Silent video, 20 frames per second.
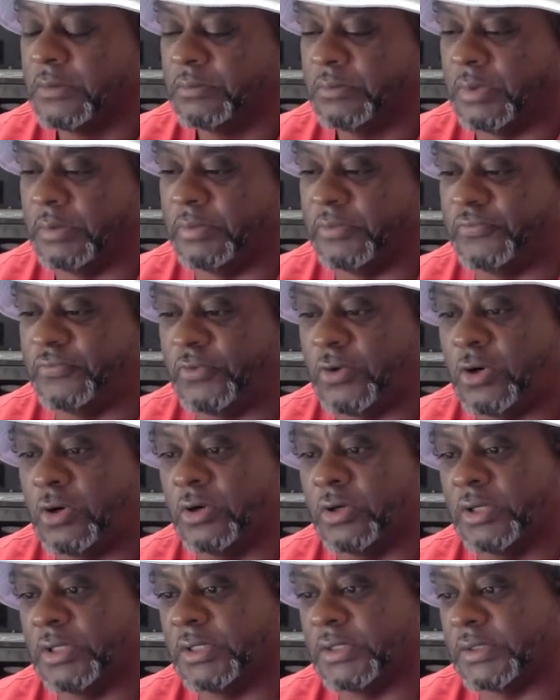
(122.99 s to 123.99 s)
But
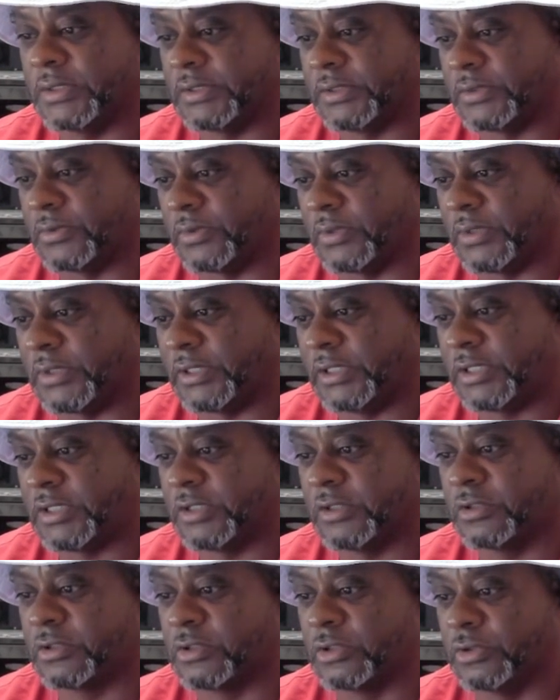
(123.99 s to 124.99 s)
before he, he
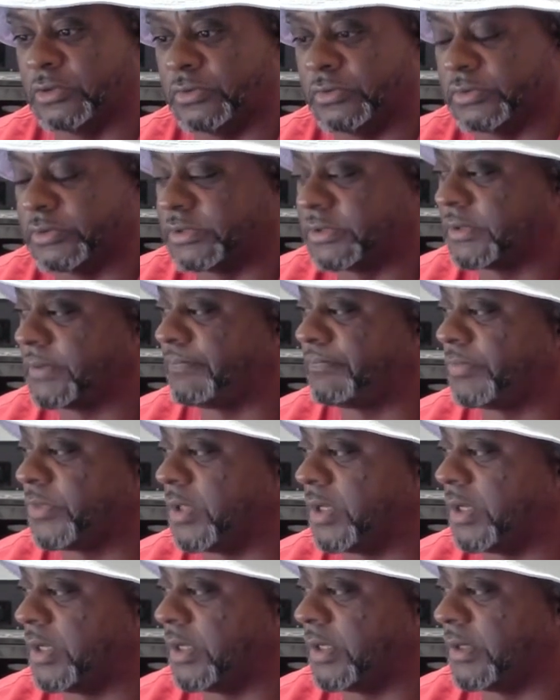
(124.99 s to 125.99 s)
concludes
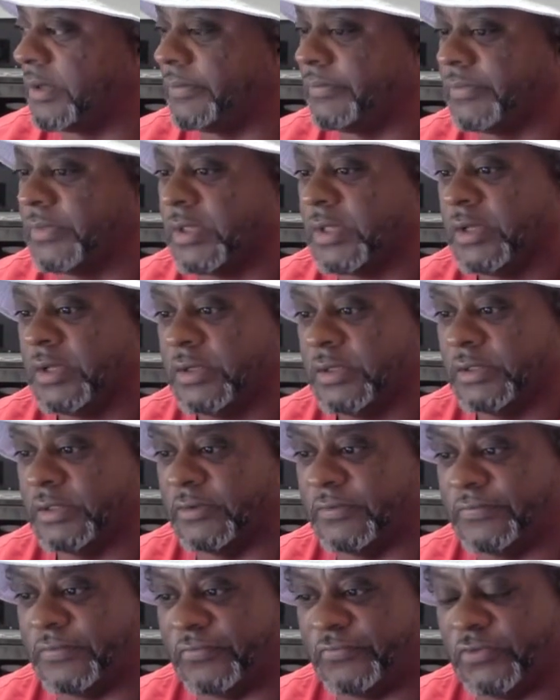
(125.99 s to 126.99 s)
um,
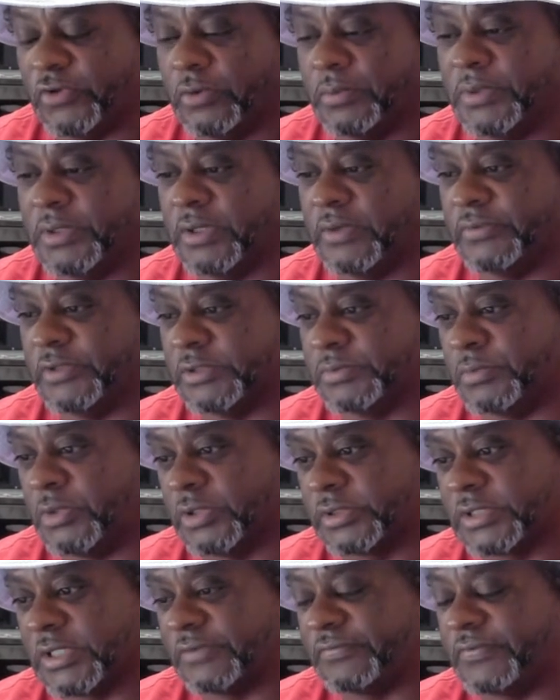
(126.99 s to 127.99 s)
the fulfillment of this
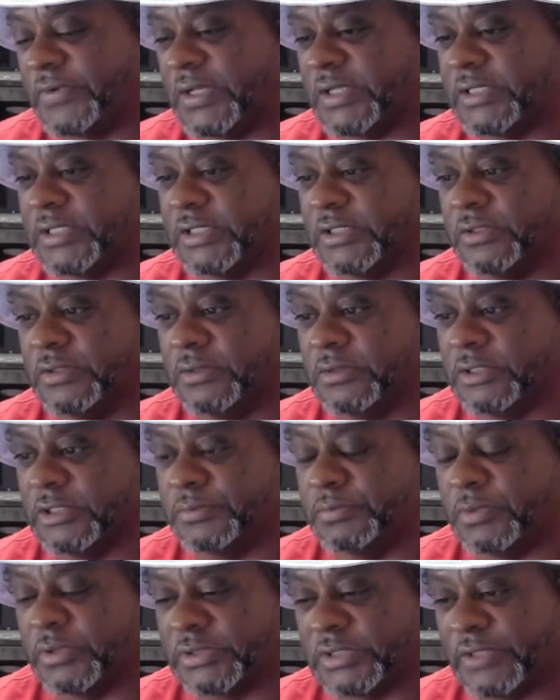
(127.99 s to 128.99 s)
multi-fight deal,
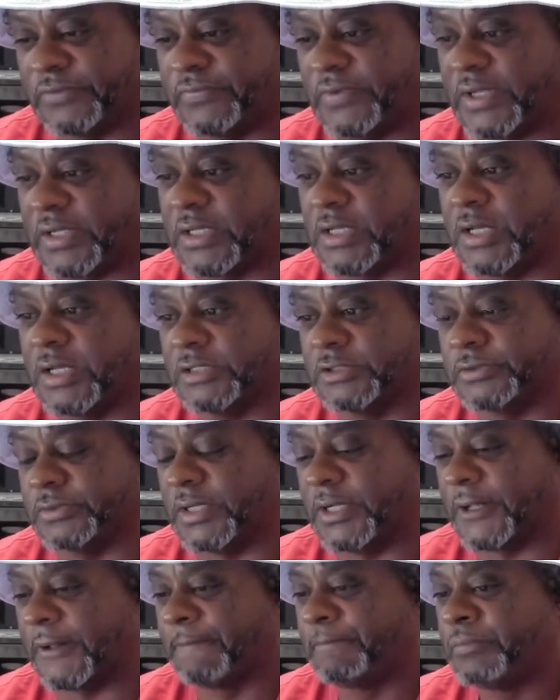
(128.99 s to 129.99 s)
this multi-fight
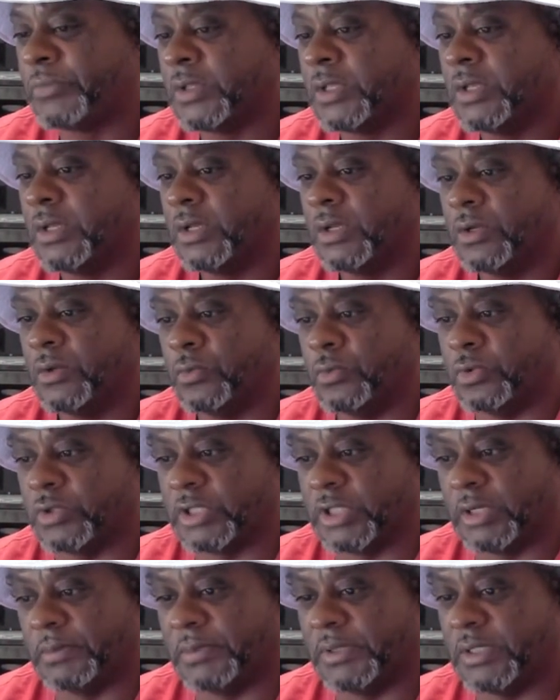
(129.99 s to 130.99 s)
contract, we'll
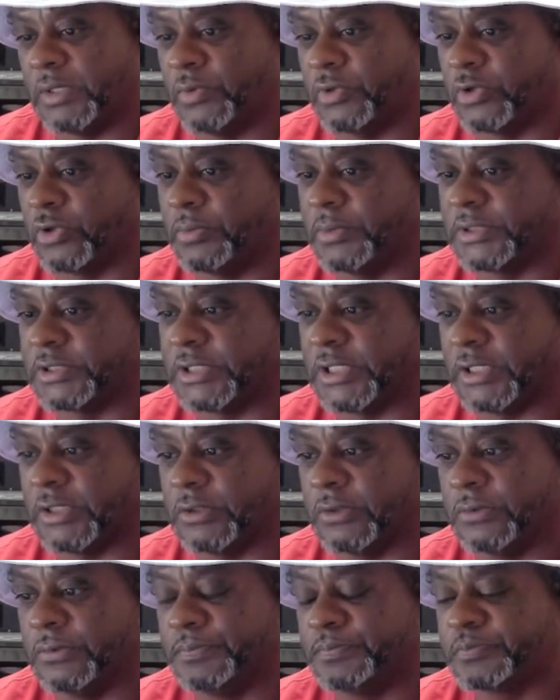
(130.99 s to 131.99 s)
get him into it with
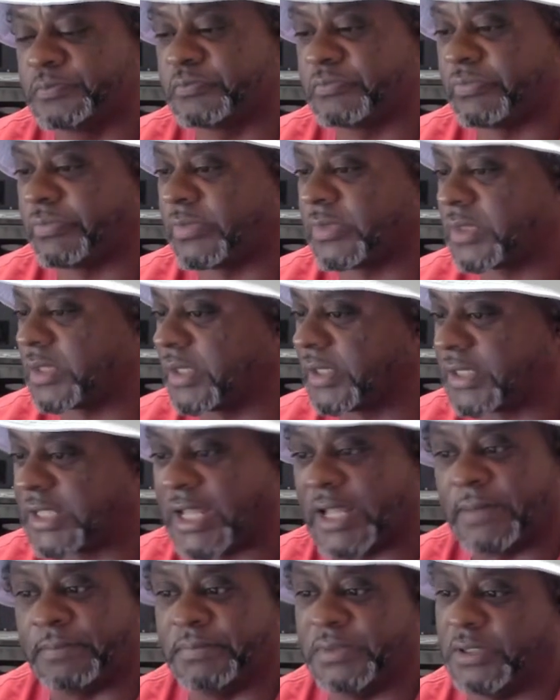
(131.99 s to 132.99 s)
Lomachenko.
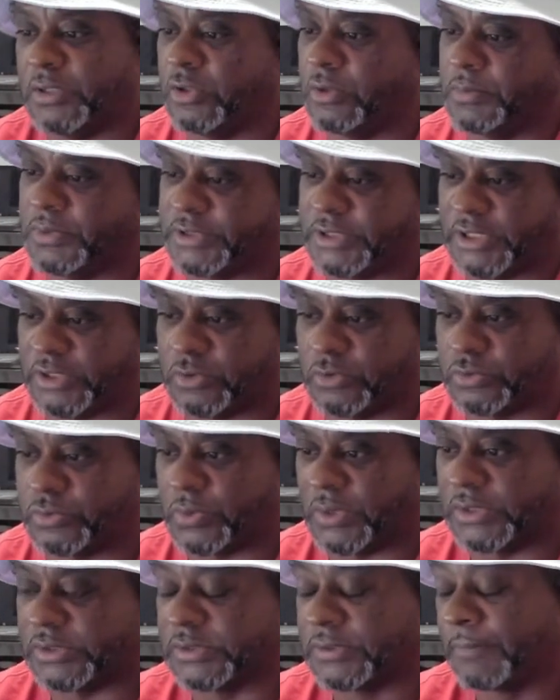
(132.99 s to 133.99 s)
Can't beat Lomachenko
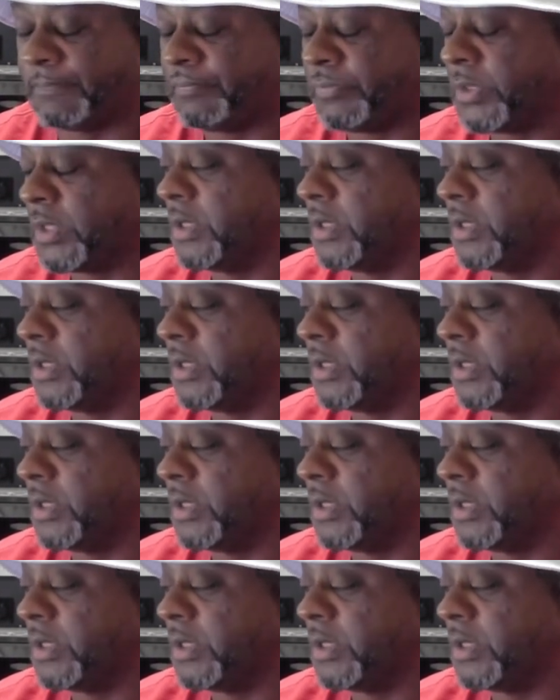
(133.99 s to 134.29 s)
twice.